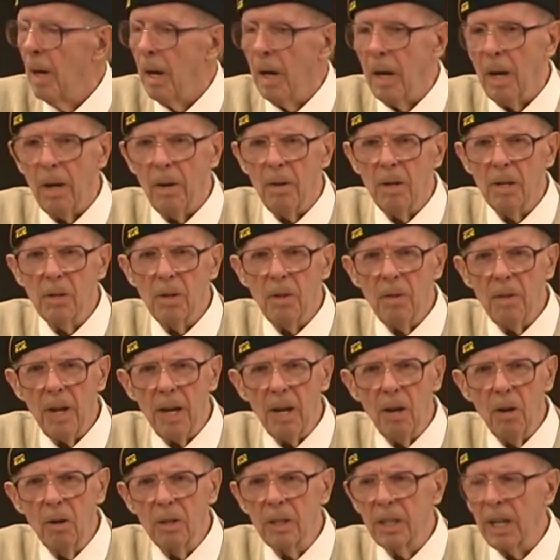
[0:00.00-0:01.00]
And they
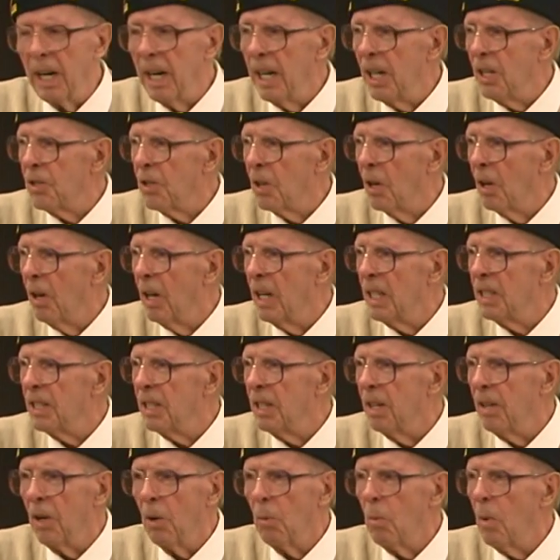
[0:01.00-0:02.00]
looked at each other and
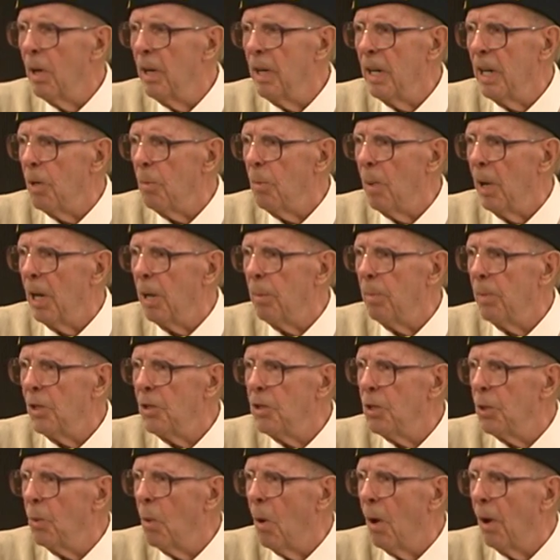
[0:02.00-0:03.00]
said, there wasn't anybody
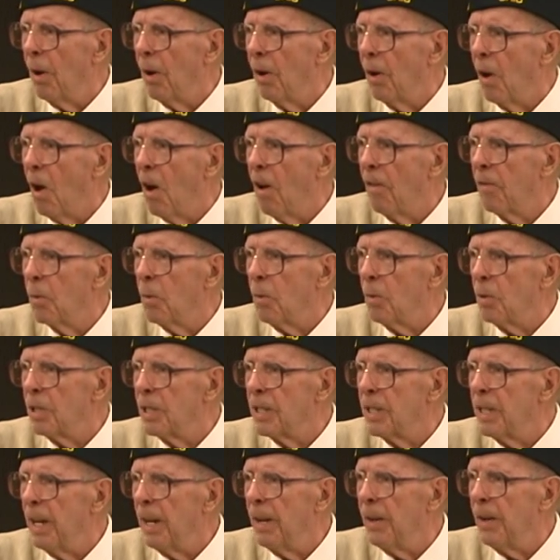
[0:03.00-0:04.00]
but you on the golf course
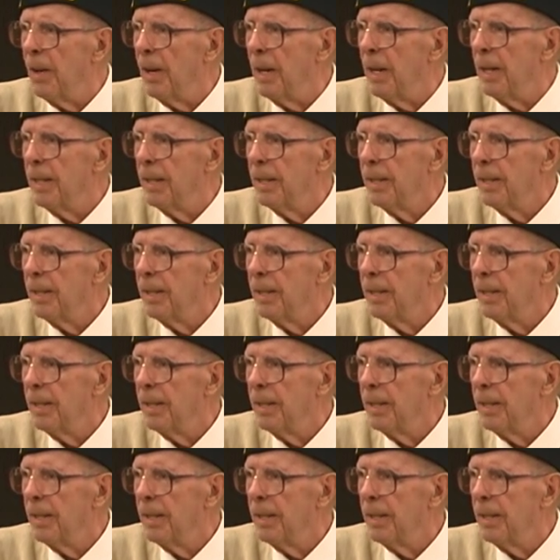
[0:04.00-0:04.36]
that day.